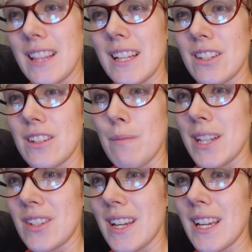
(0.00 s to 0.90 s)
that's
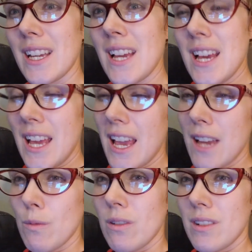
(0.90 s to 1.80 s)
domestic
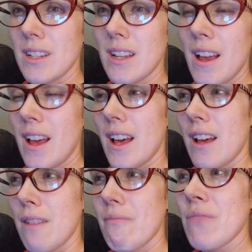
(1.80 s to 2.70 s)
animals
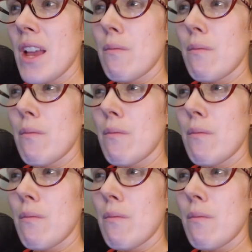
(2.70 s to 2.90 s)
um,